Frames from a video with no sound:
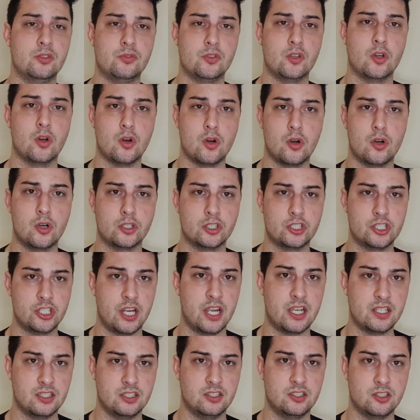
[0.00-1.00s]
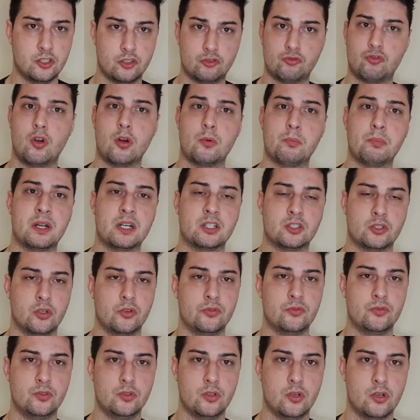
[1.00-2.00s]
your chest is a strong part
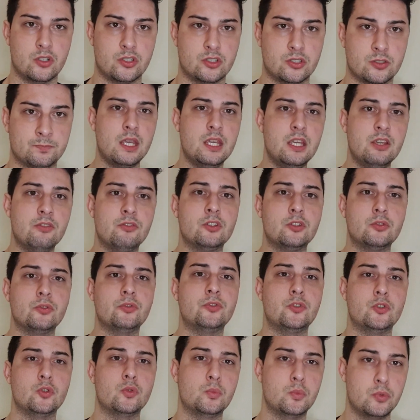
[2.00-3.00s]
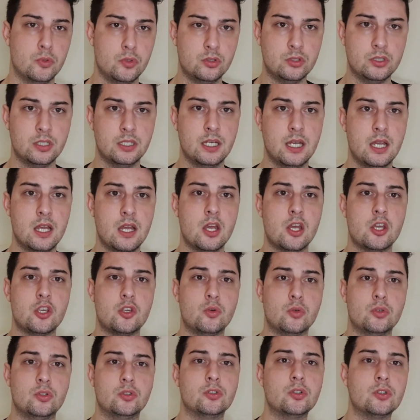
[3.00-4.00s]
of yours, even if you bulk,
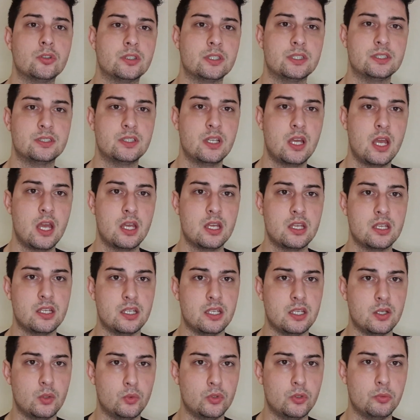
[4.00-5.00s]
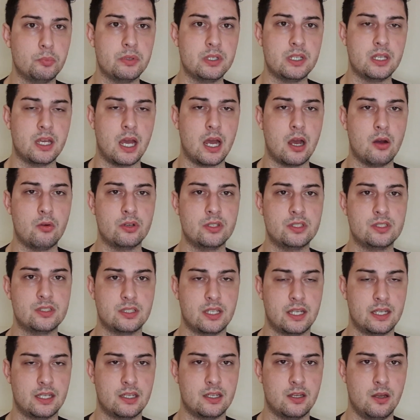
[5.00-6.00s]
you will notice will be always
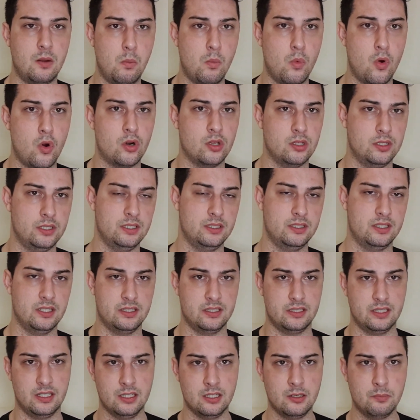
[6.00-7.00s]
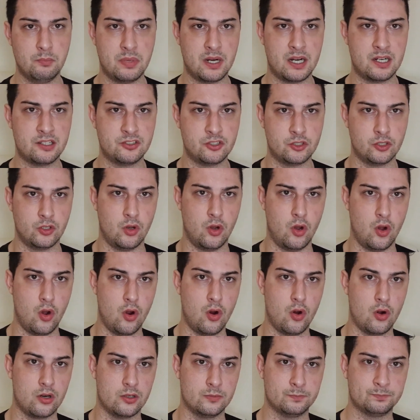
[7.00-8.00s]
like more lean than the other parts
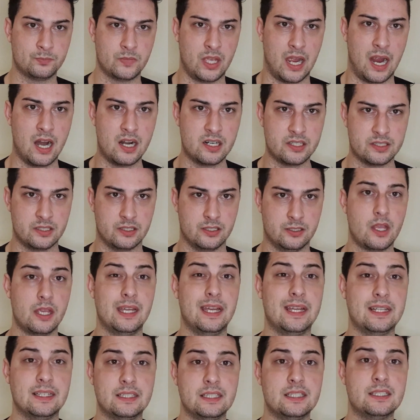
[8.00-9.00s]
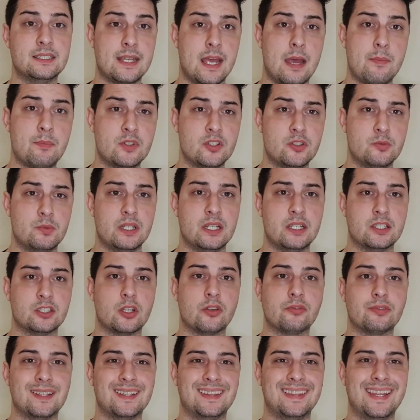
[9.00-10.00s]
or harder. And this happens because
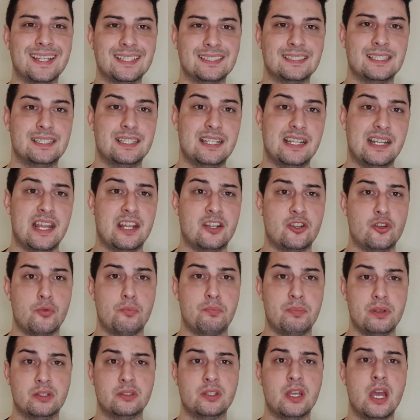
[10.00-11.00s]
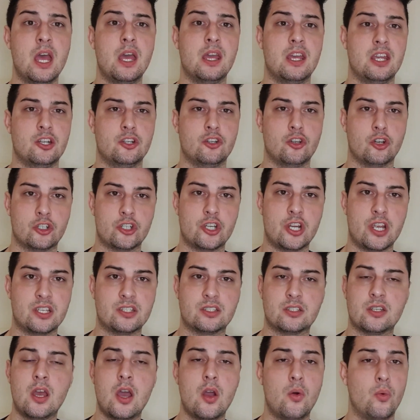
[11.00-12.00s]
of the density that you build in your
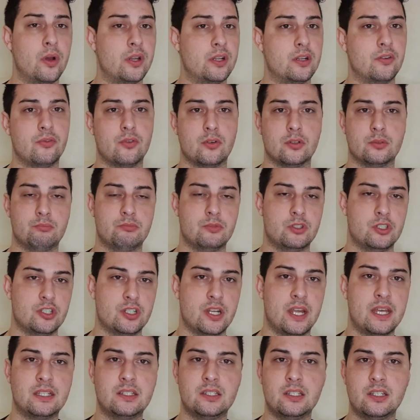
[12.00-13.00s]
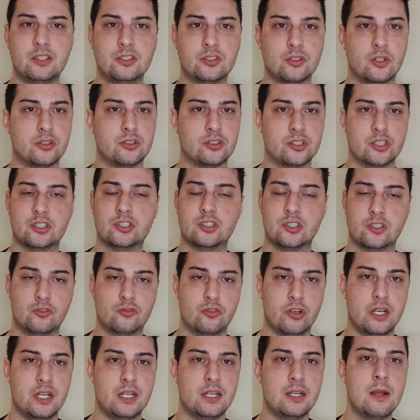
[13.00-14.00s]
chest, whether for genetics or just the
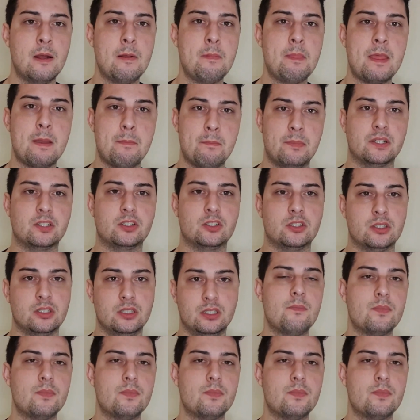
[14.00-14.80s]
training. But